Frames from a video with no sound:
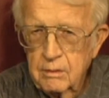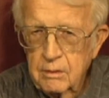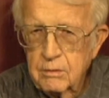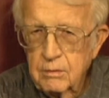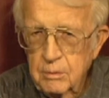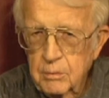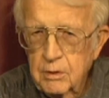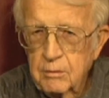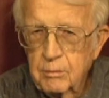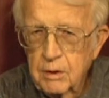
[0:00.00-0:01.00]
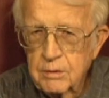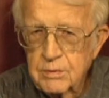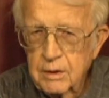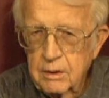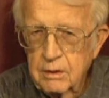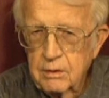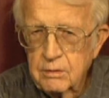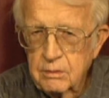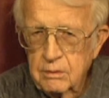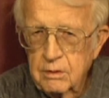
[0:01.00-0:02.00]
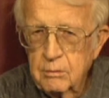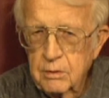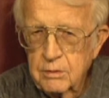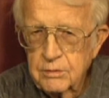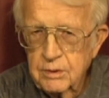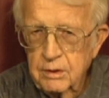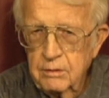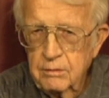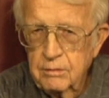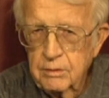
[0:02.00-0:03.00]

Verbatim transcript: and treatment of prostate cancer, and it will save,